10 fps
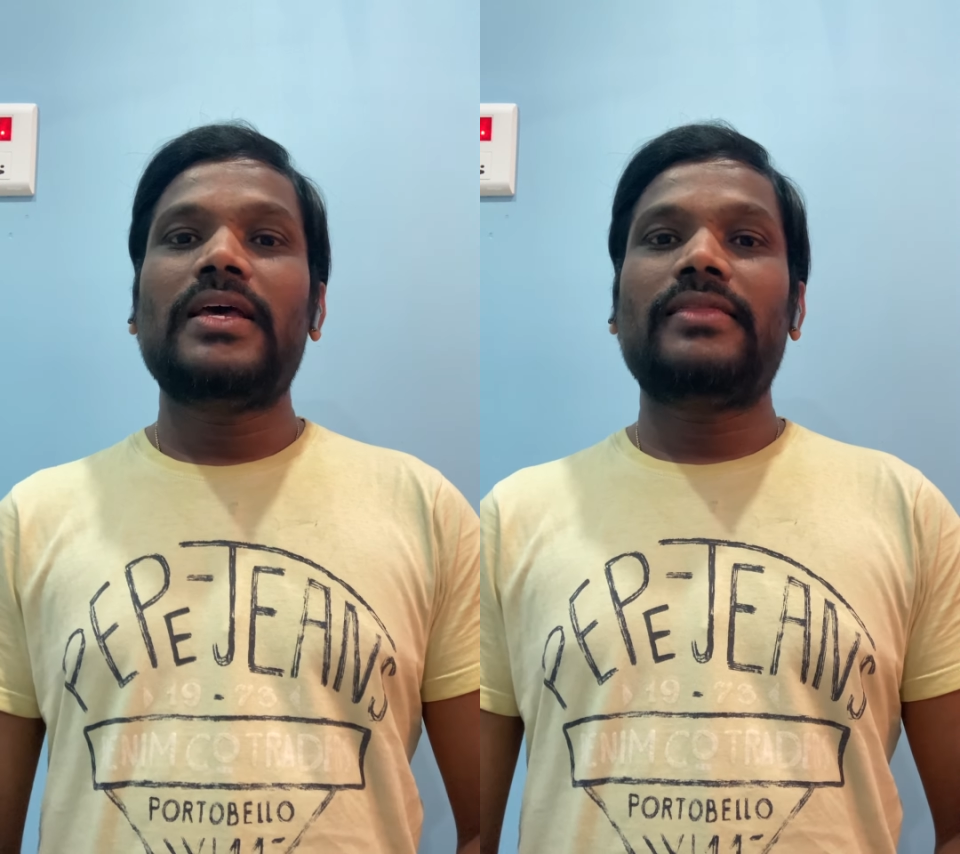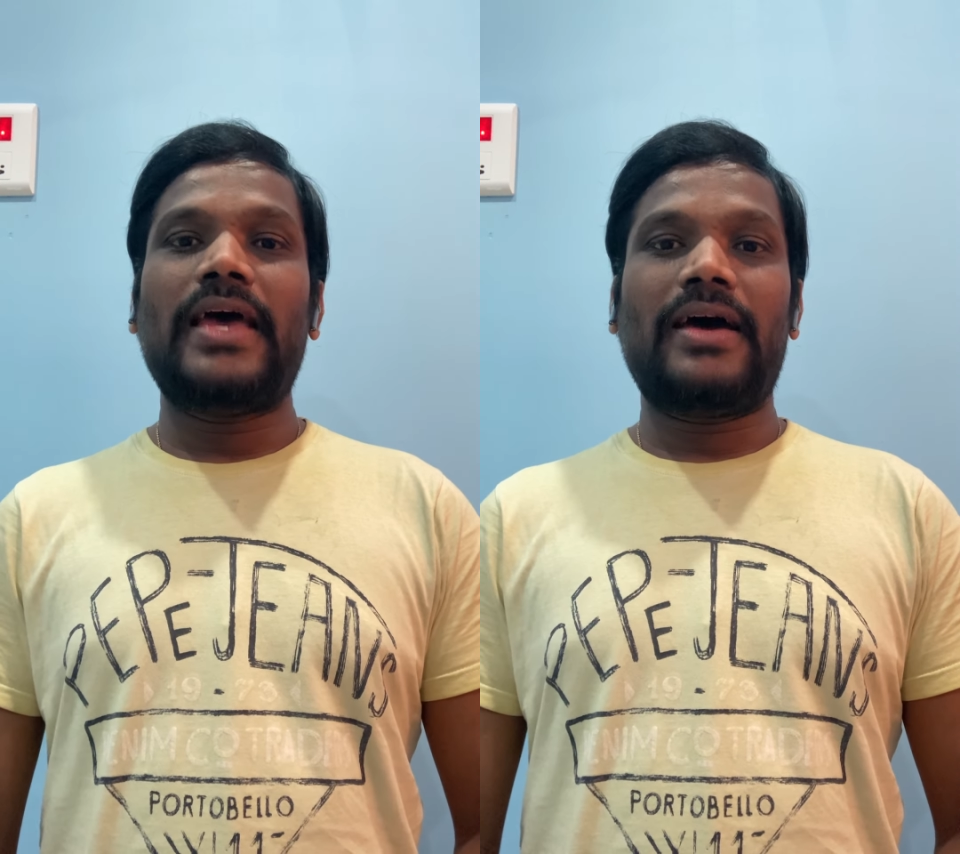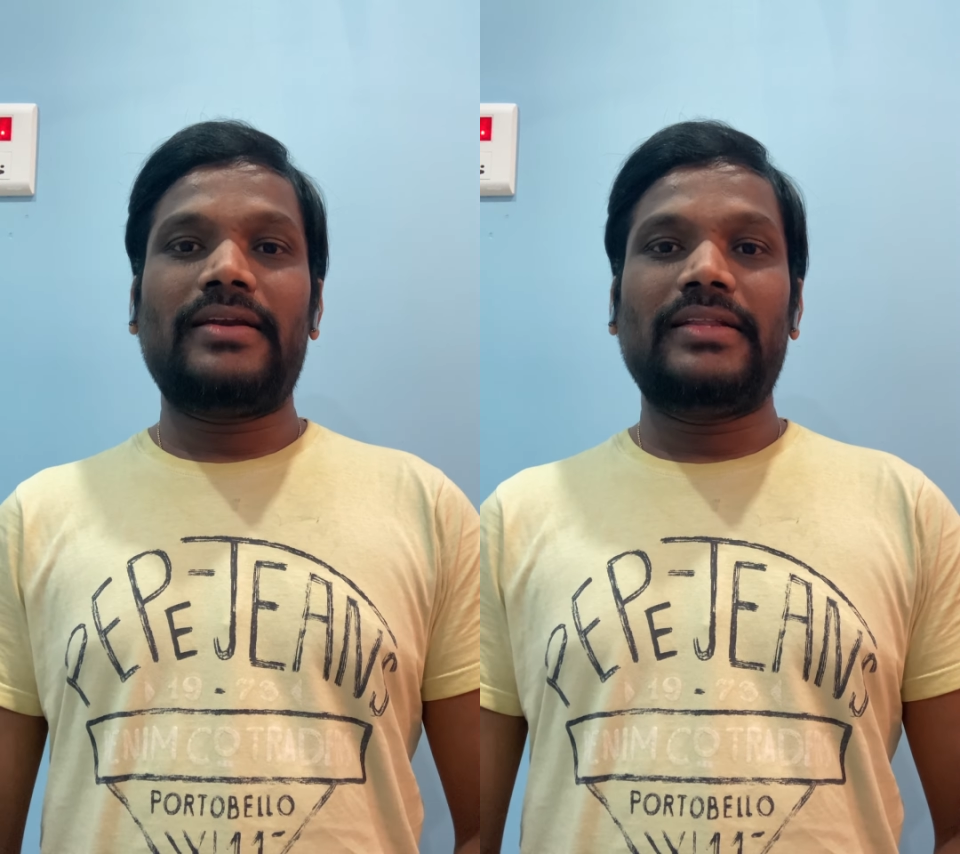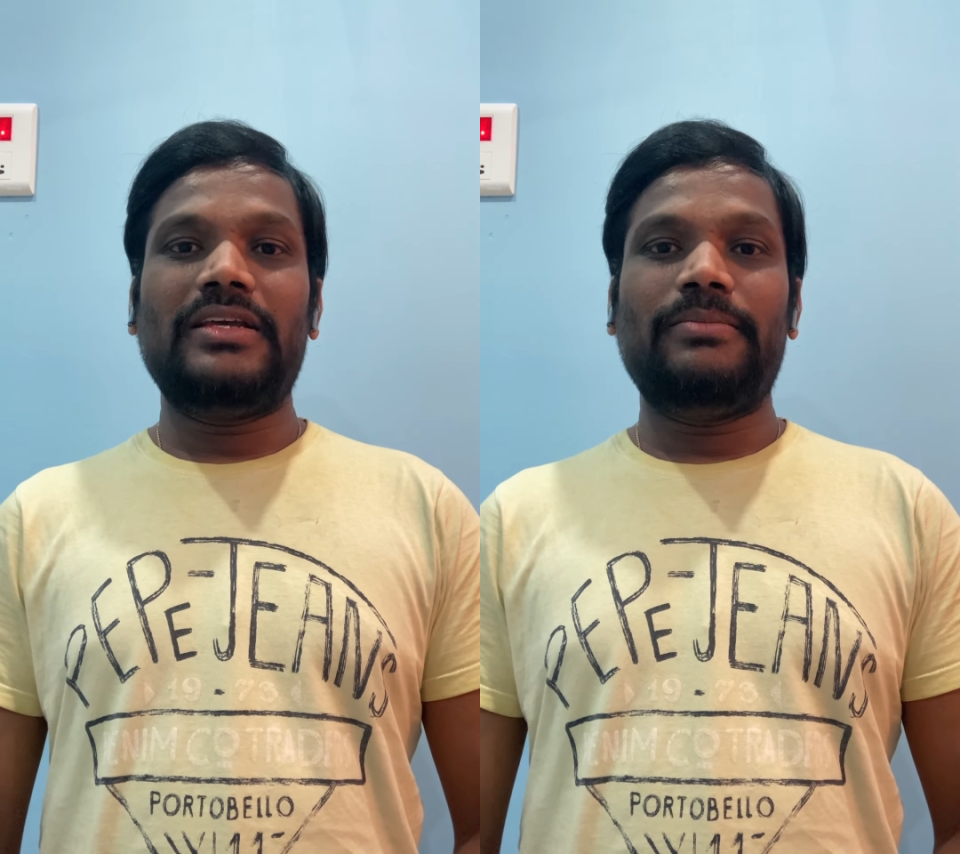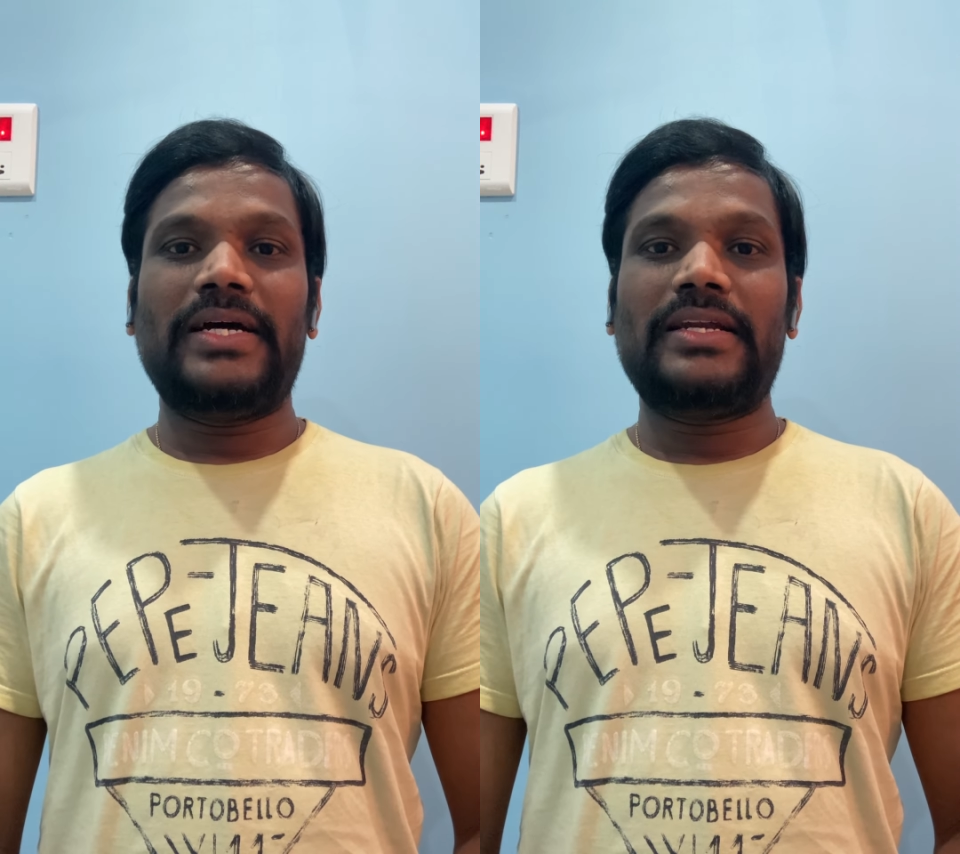They are
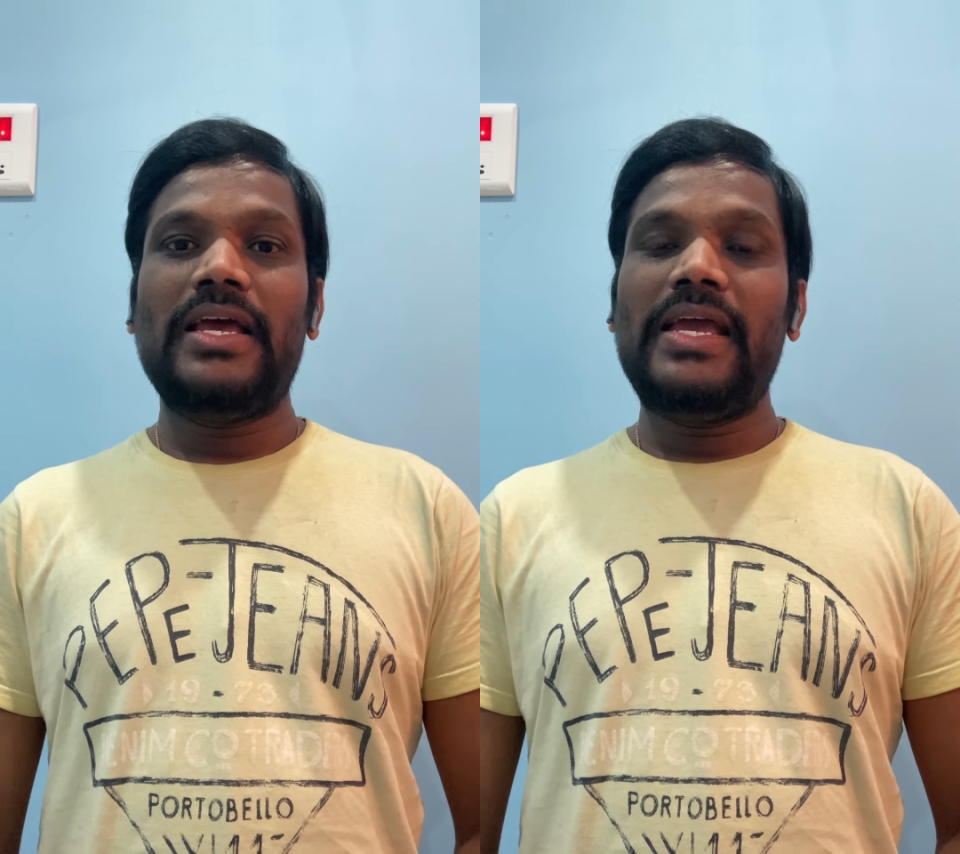nothing but